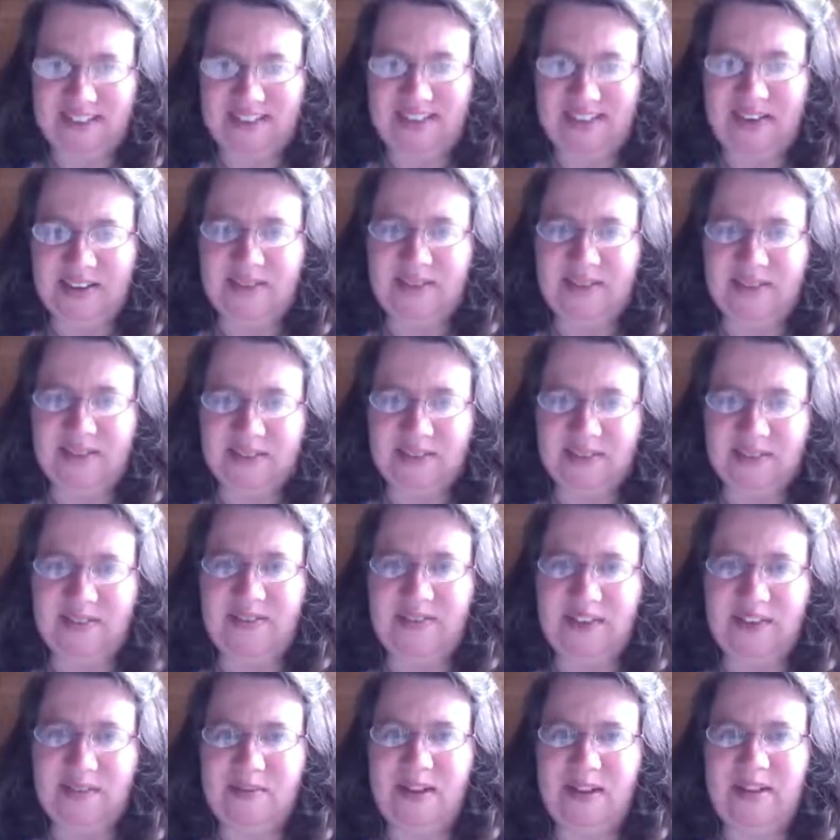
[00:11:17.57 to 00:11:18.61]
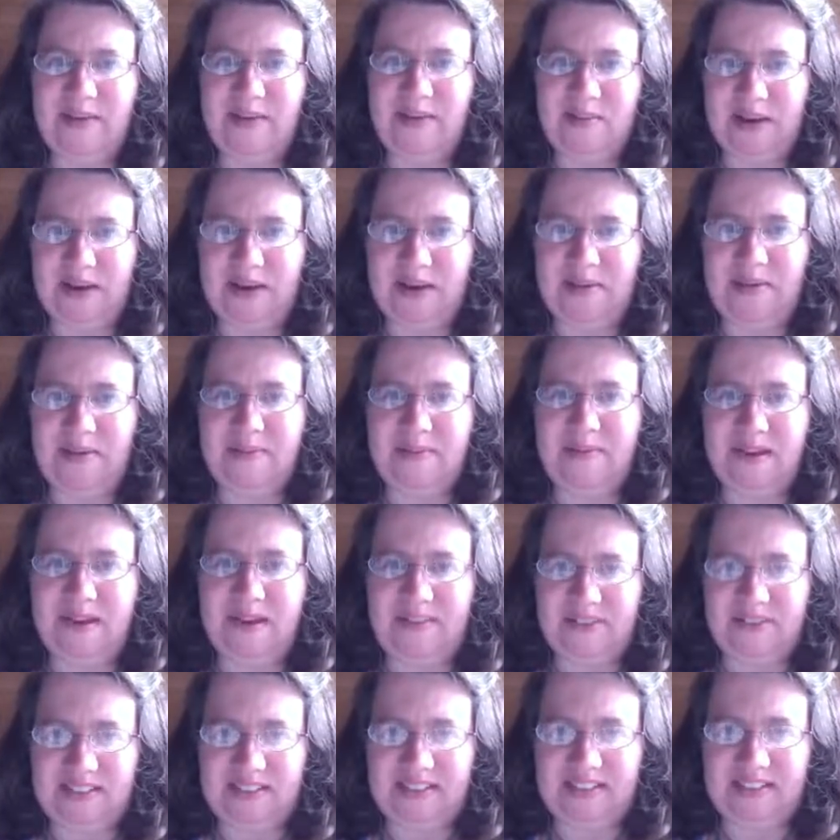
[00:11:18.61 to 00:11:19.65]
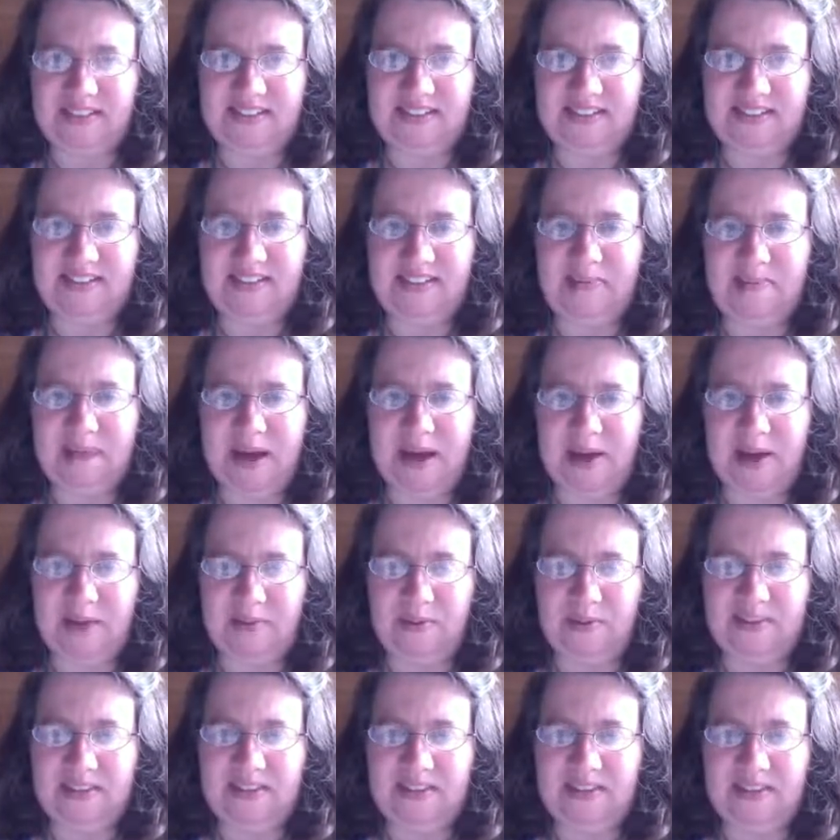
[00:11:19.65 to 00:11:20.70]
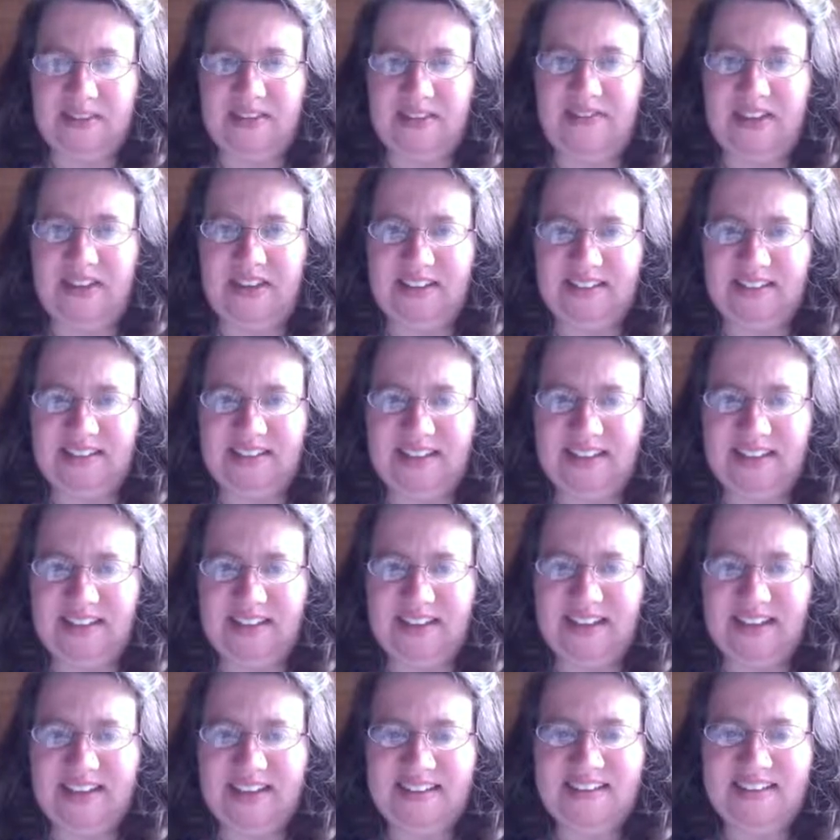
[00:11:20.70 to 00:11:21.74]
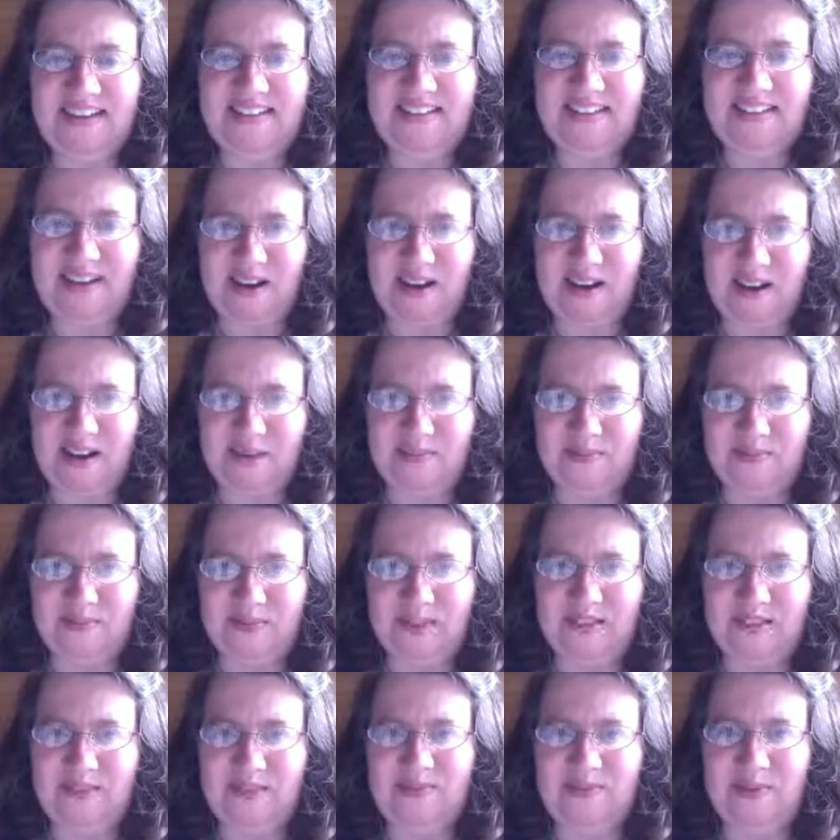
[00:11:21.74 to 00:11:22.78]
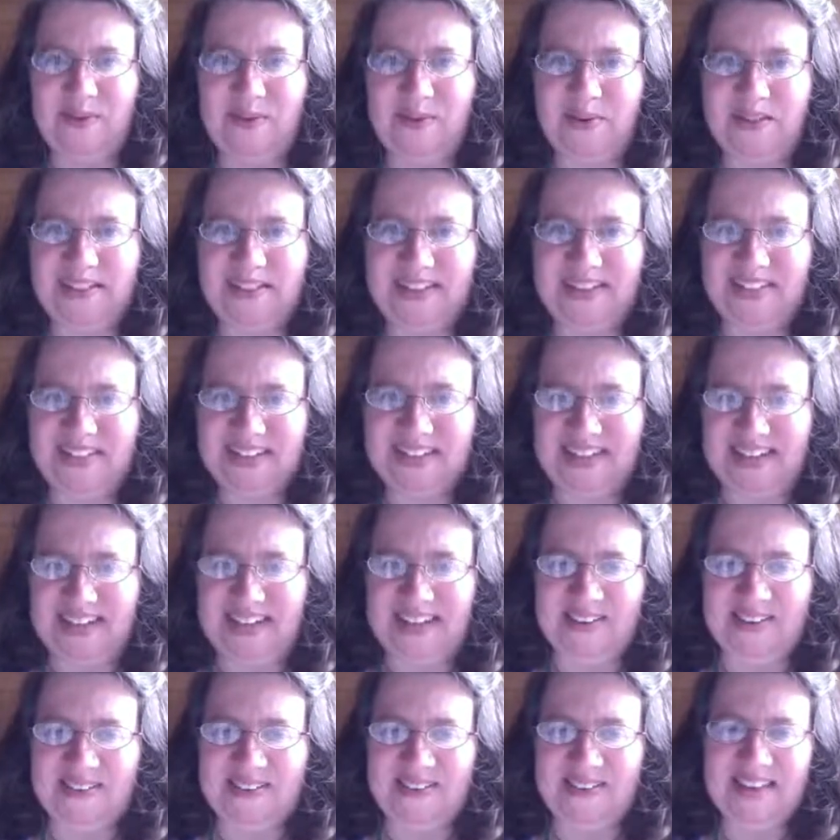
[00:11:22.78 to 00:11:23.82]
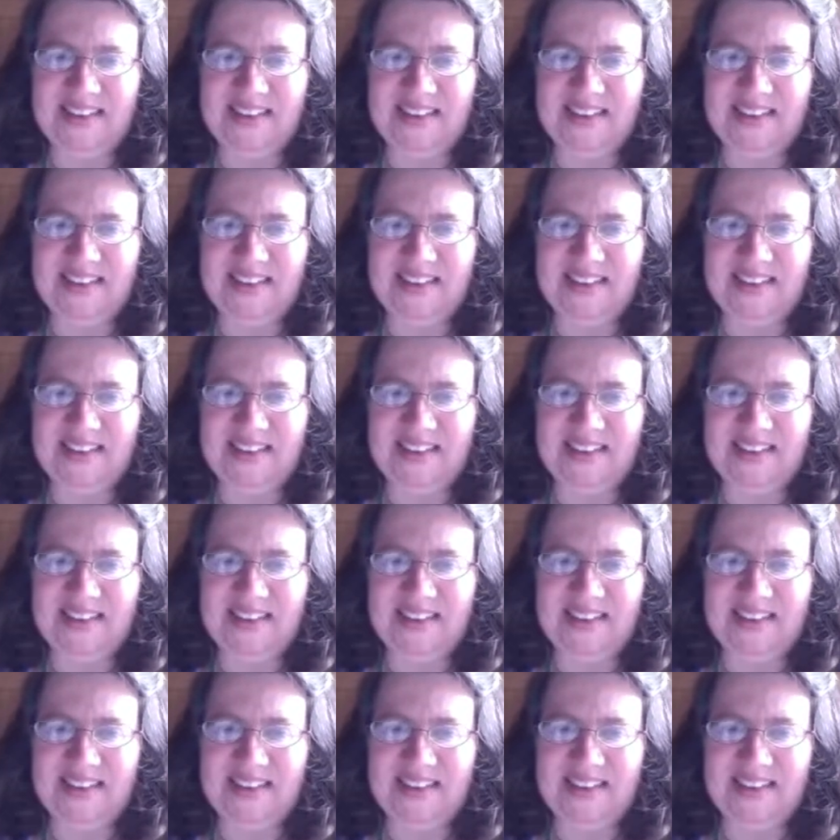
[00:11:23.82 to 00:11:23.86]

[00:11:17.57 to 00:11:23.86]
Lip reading: So those are available on the web at MetaphysicalEmpowermentEvents.com. We look forward to seeing you.